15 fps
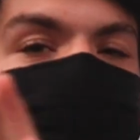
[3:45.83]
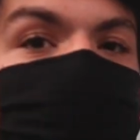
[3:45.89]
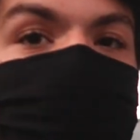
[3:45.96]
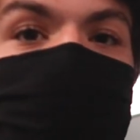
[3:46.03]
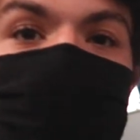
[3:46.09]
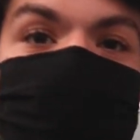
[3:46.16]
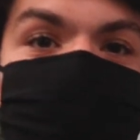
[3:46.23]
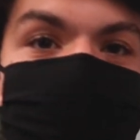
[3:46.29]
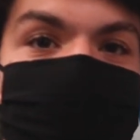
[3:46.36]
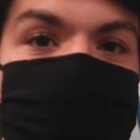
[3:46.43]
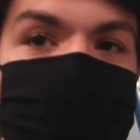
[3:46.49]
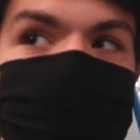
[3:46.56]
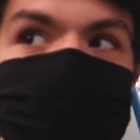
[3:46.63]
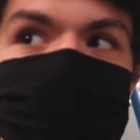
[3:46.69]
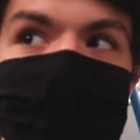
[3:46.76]
So we bought our
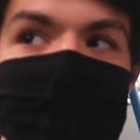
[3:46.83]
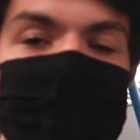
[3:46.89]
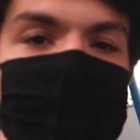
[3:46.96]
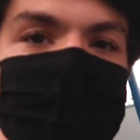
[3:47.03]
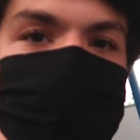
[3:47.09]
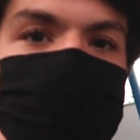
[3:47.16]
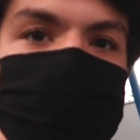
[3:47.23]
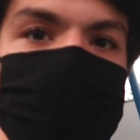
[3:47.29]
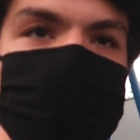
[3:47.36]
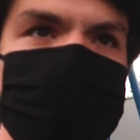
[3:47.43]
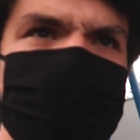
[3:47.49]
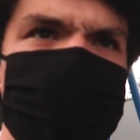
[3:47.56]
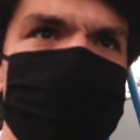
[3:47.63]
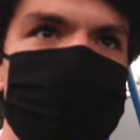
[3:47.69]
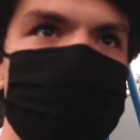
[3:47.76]
tickets, paid
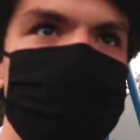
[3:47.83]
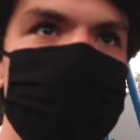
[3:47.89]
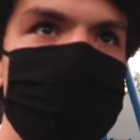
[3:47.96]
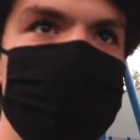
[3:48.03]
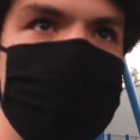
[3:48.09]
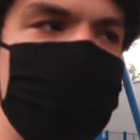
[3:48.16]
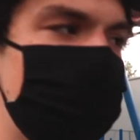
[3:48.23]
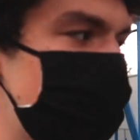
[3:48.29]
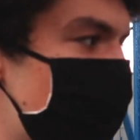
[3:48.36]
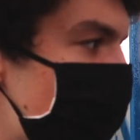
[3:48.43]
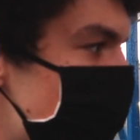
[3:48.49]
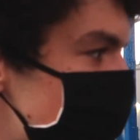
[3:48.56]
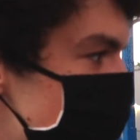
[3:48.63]
like $40, was